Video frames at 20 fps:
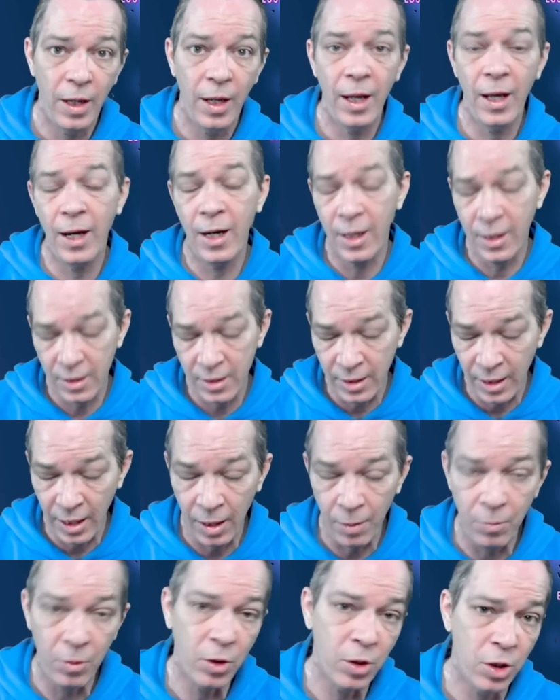In his
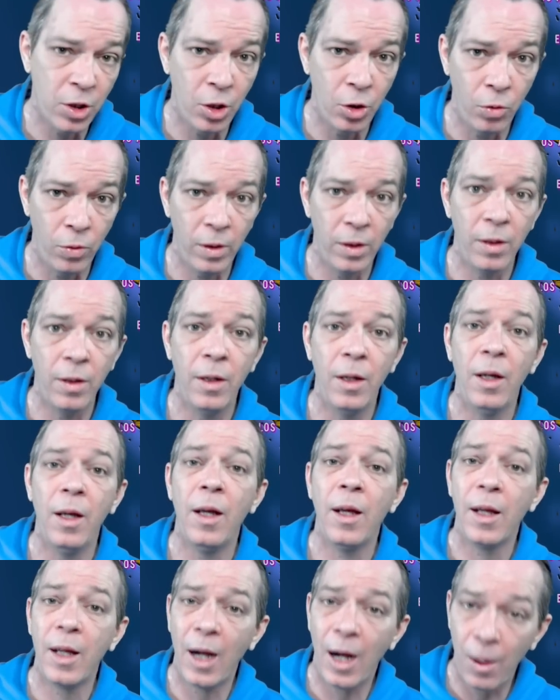name, Yeshua,
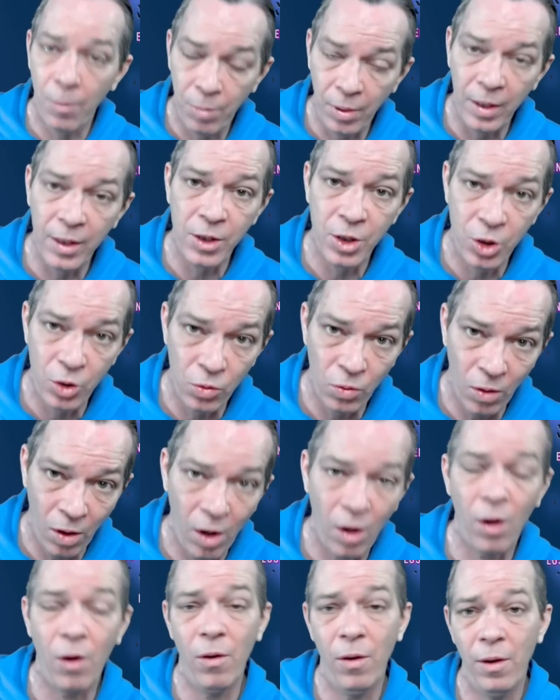God bless you
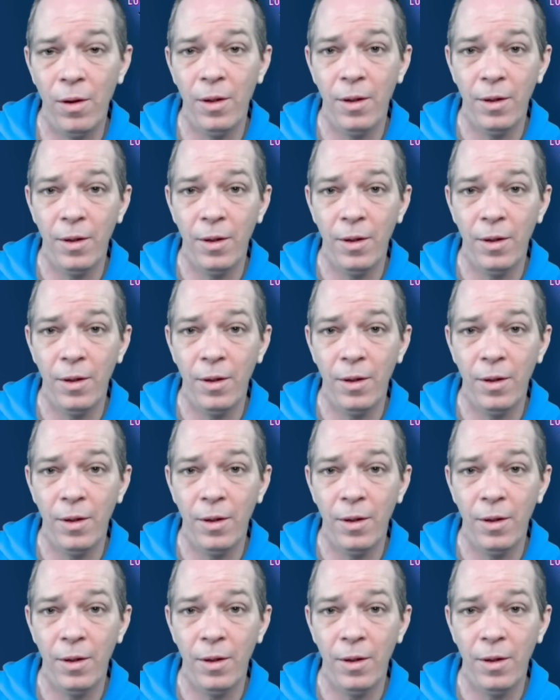all.